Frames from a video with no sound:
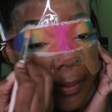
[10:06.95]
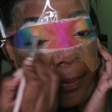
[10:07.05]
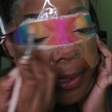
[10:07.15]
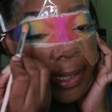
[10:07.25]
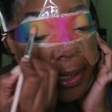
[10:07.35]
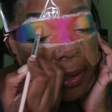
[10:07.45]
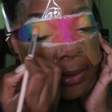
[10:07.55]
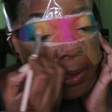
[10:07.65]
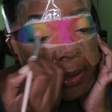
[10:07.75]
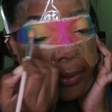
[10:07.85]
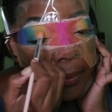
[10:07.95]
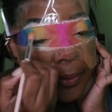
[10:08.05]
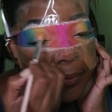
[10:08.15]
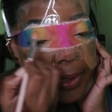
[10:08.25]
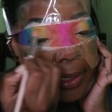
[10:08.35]
blend, so you go
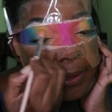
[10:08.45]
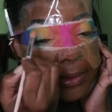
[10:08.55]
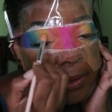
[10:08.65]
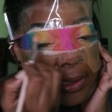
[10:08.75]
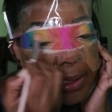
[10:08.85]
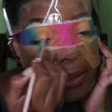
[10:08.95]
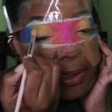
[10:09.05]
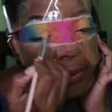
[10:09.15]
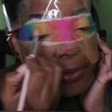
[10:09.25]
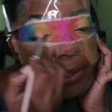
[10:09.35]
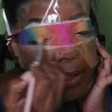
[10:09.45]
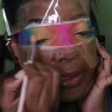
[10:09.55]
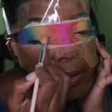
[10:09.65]
over into the green.